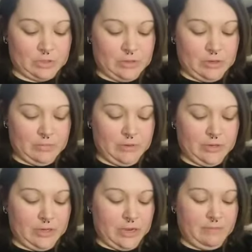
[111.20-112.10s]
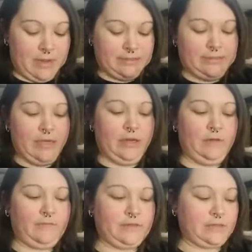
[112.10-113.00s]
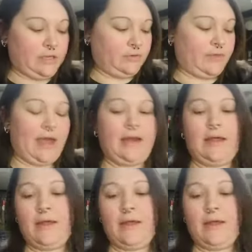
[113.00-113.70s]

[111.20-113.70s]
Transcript: I'm gonna cut myself. Let's not do that.